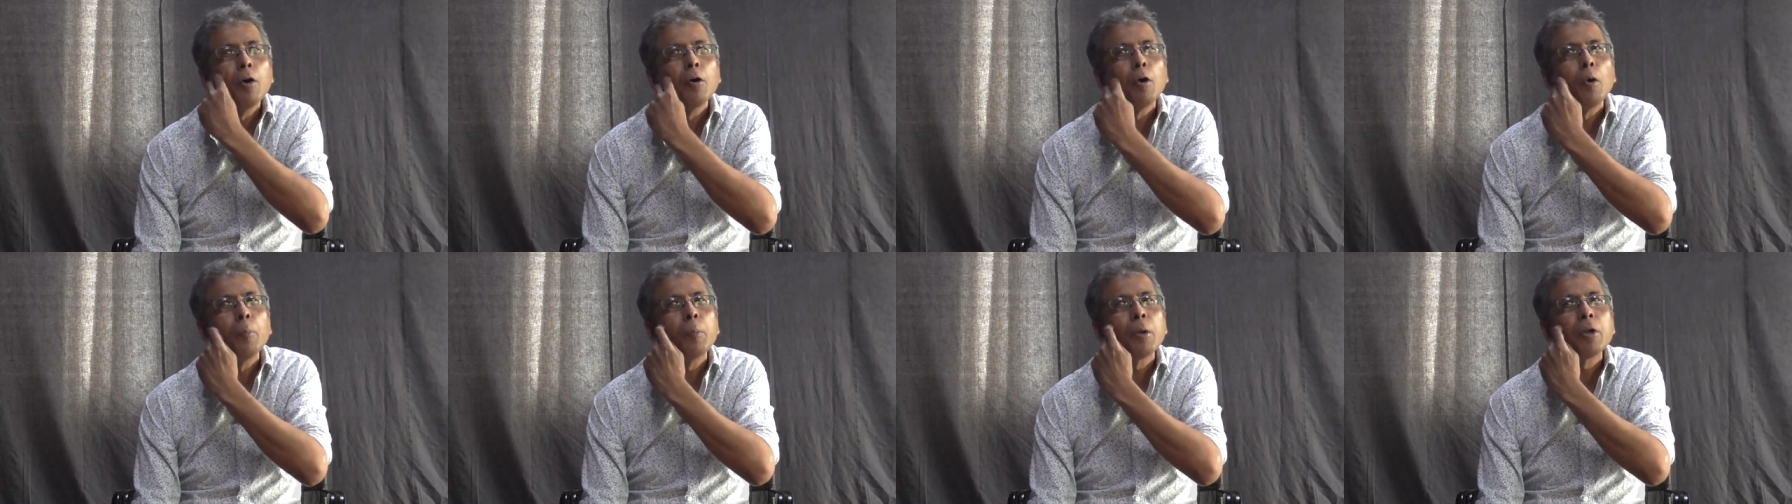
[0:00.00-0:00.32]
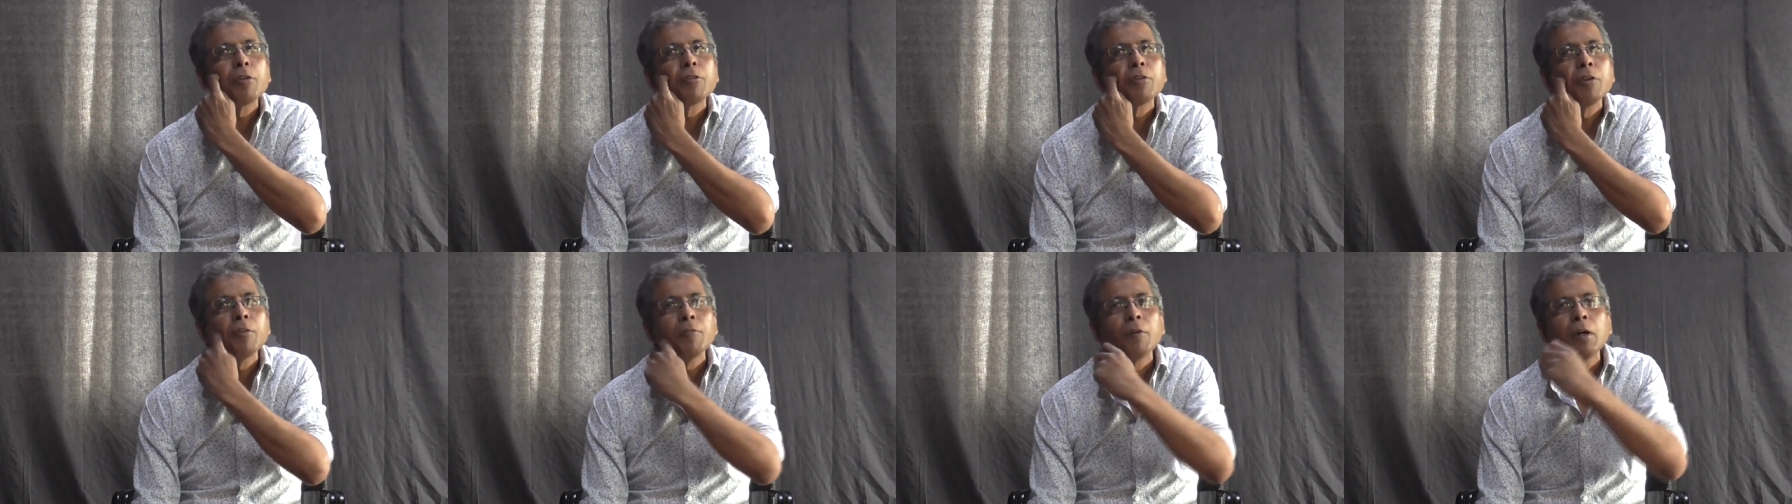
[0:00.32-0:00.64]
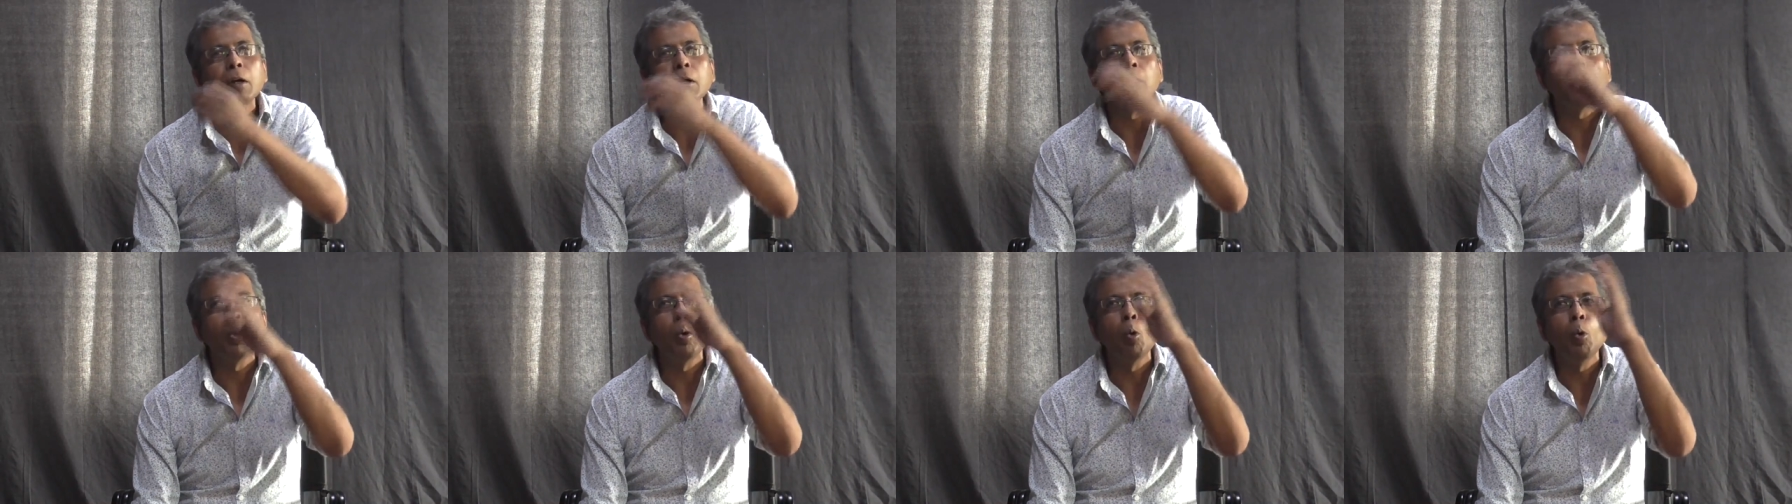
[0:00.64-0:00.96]
oppressive
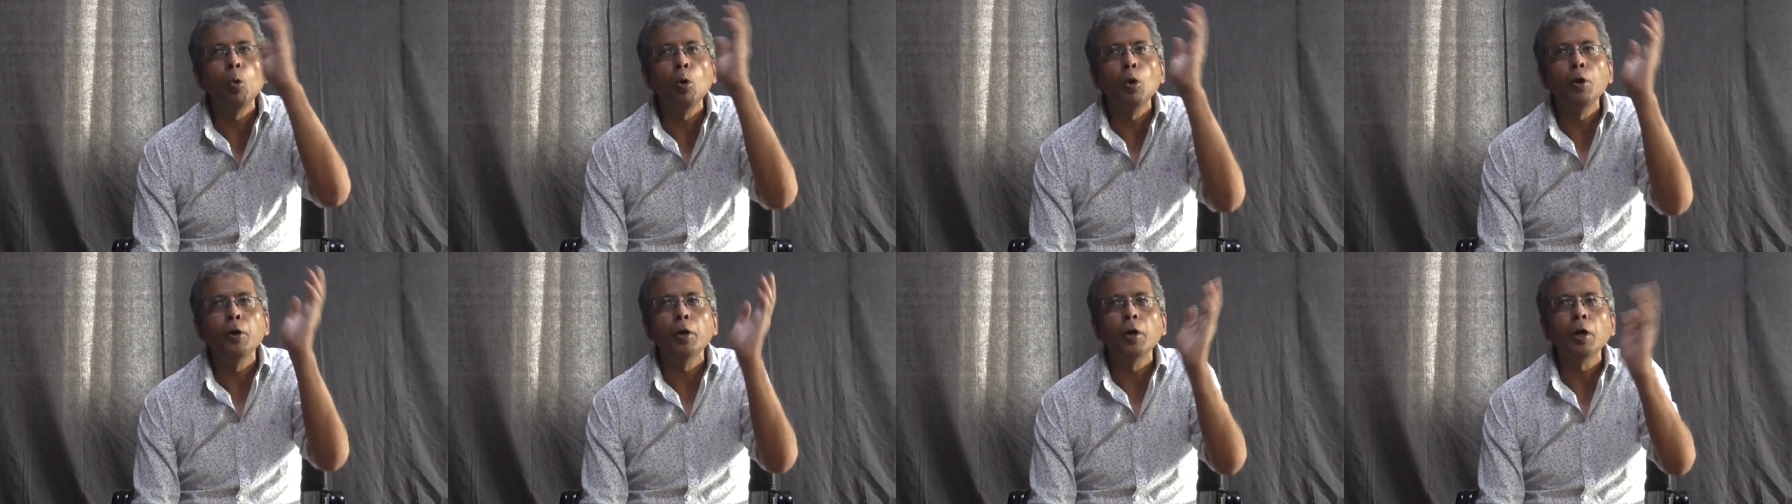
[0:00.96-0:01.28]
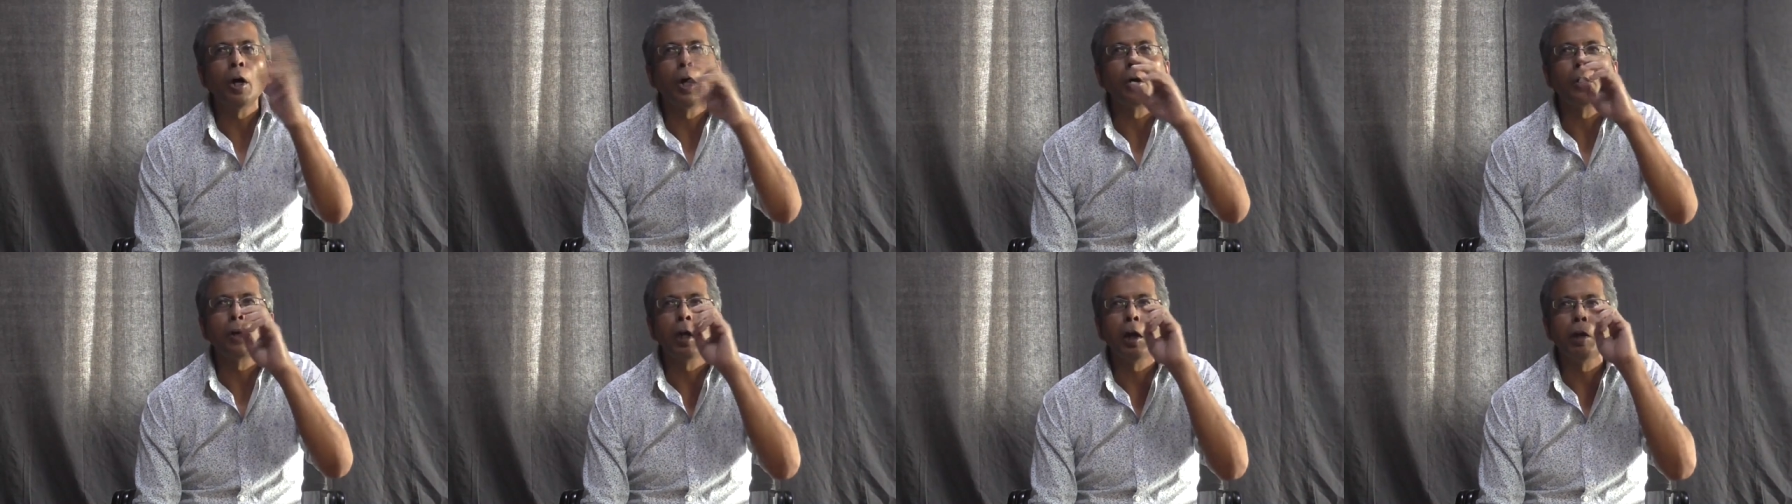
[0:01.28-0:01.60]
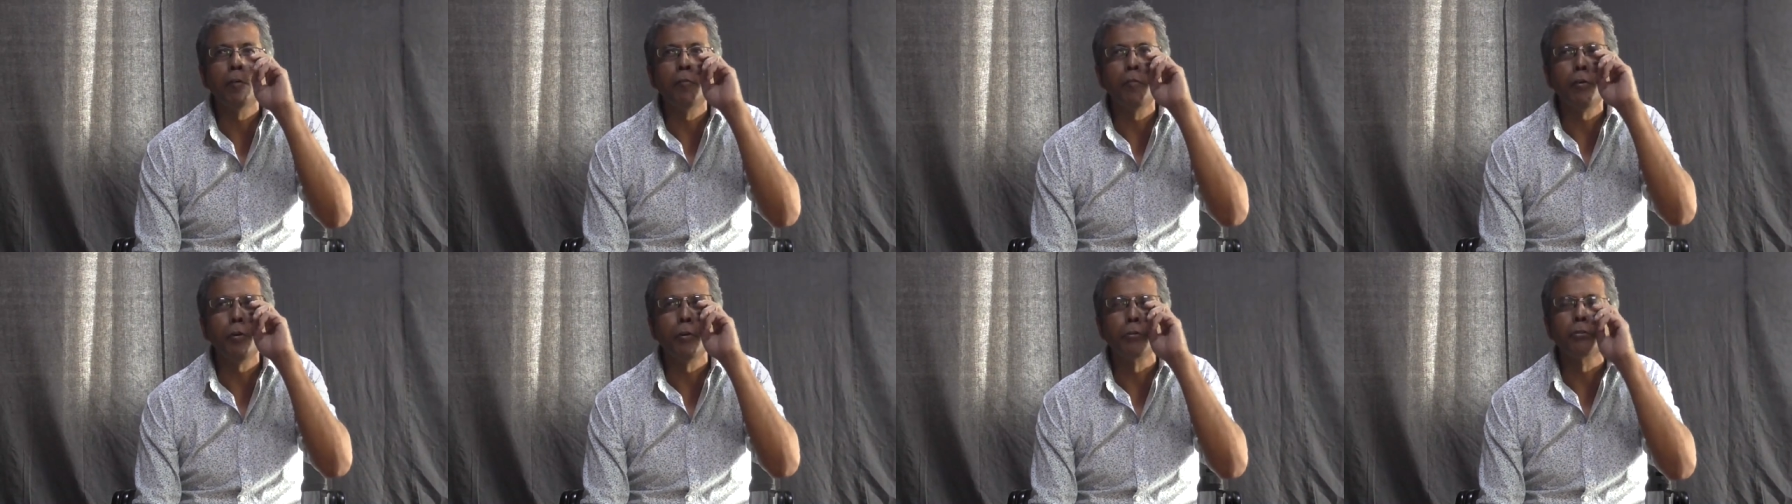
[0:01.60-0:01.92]
and old
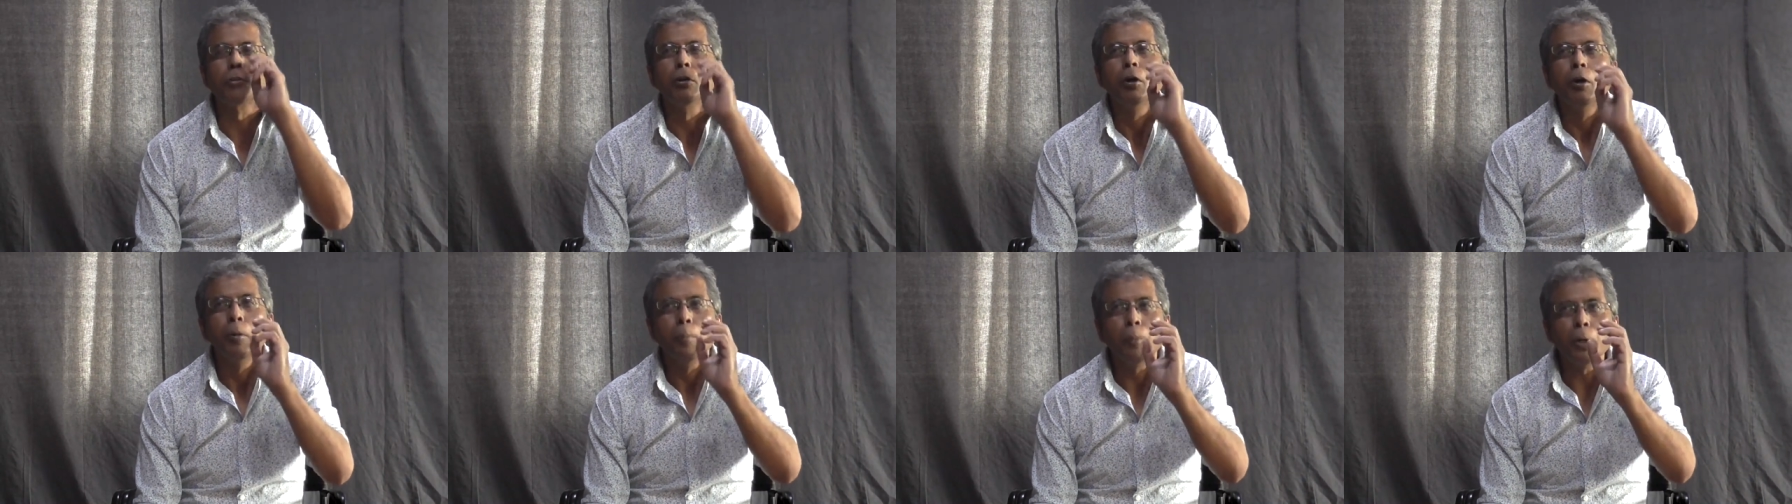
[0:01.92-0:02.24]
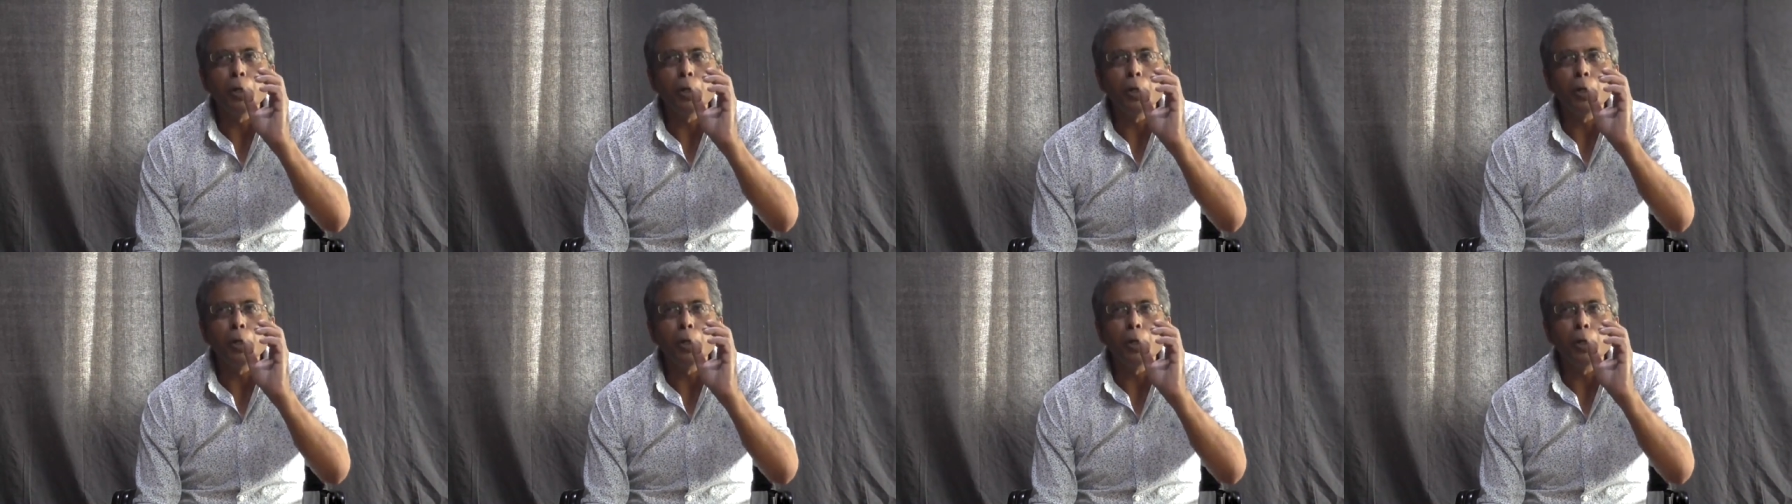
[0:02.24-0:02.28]
archaic force.